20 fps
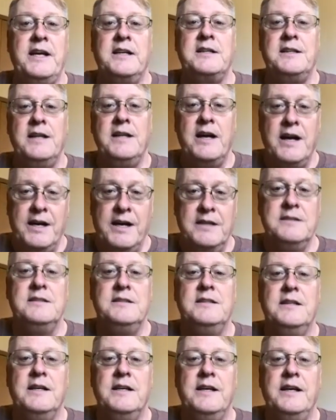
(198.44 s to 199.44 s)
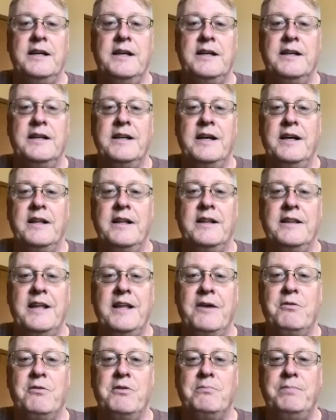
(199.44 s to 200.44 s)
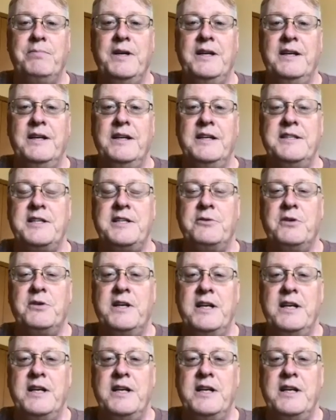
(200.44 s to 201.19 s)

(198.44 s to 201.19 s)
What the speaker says: Clara, and that won't be an easy one